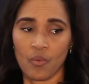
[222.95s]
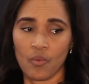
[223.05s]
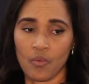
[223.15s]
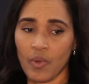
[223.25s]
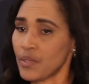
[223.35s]

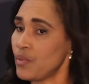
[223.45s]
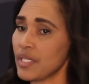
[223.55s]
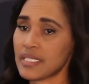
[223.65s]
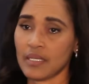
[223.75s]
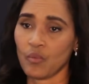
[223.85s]
what
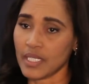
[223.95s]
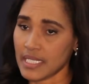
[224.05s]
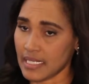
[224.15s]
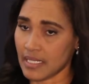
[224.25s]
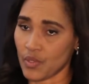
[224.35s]
works and what
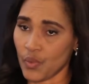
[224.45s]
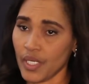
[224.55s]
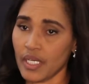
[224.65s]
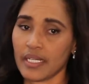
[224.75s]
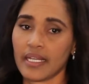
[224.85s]
doesn't
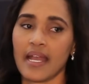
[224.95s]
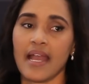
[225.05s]
work.